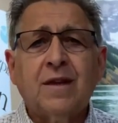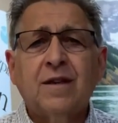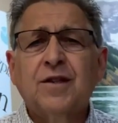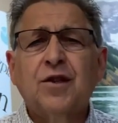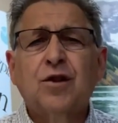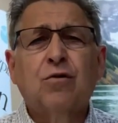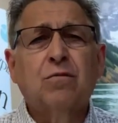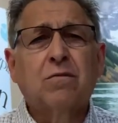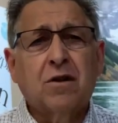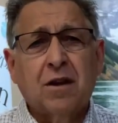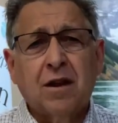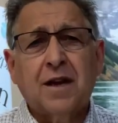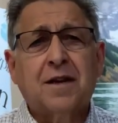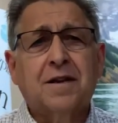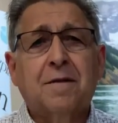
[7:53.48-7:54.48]
So
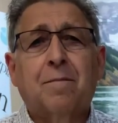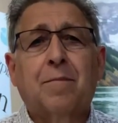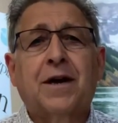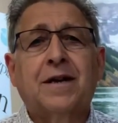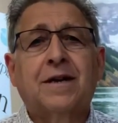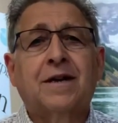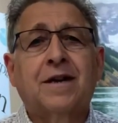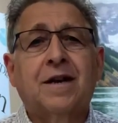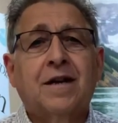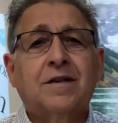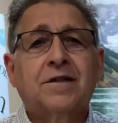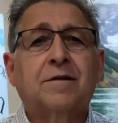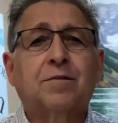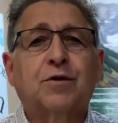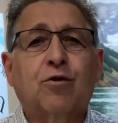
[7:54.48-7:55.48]
click the button,
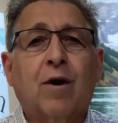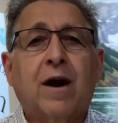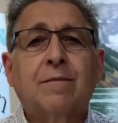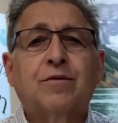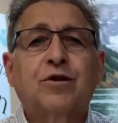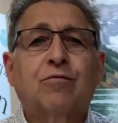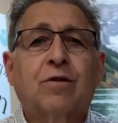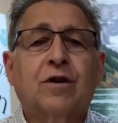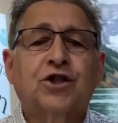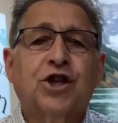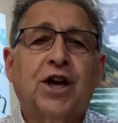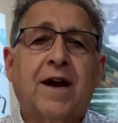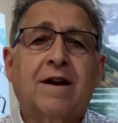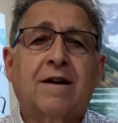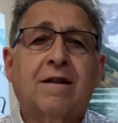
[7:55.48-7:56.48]
subscribe to our
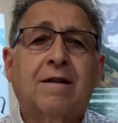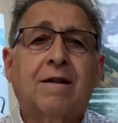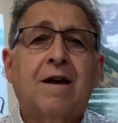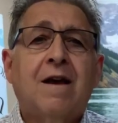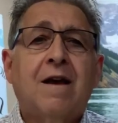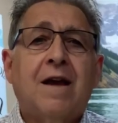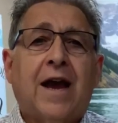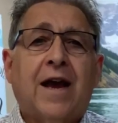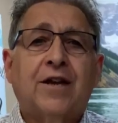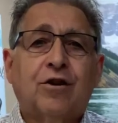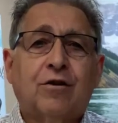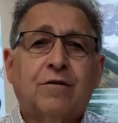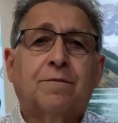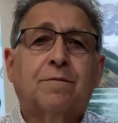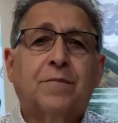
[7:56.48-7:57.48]
channel, and
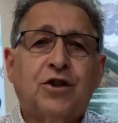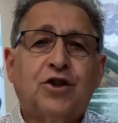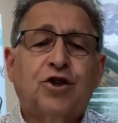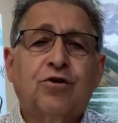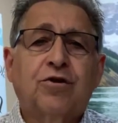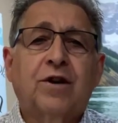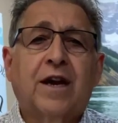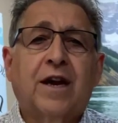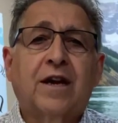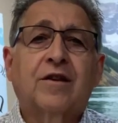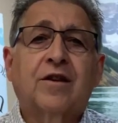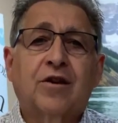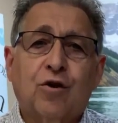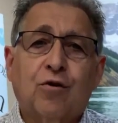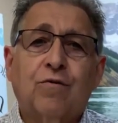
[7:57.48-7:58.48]
you'll be sure to
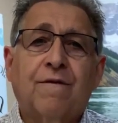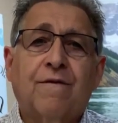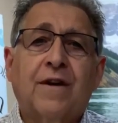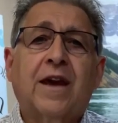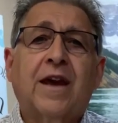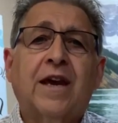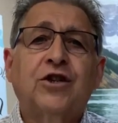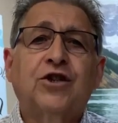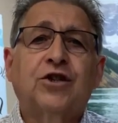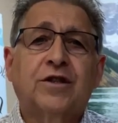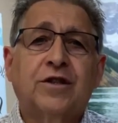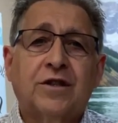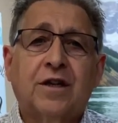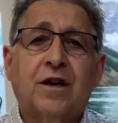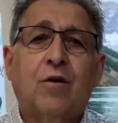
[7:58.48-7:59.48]
get the
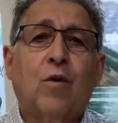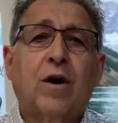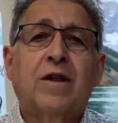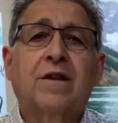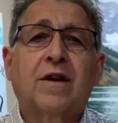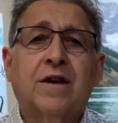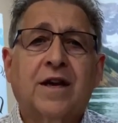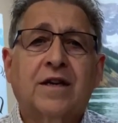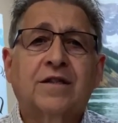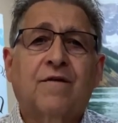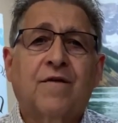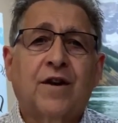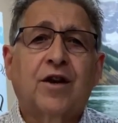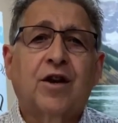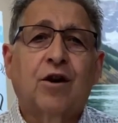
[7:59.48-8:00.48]
notifications when the next
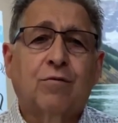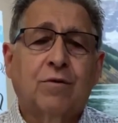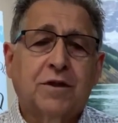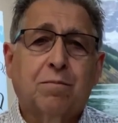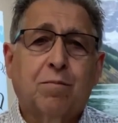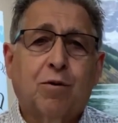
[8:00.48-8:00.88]
video is